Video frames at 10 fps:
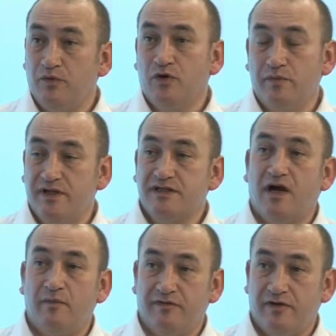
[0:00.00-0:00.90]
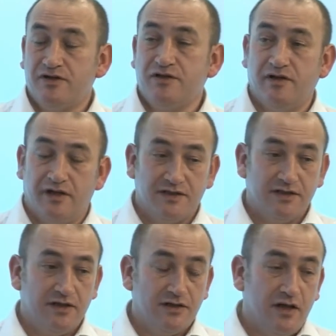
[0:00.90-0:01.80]
would come in a timely fashion, and it
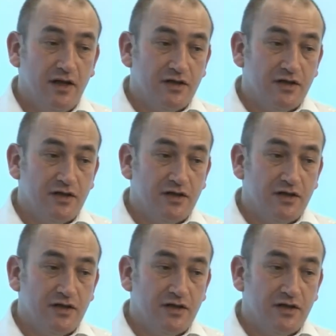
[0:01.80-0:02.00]
did.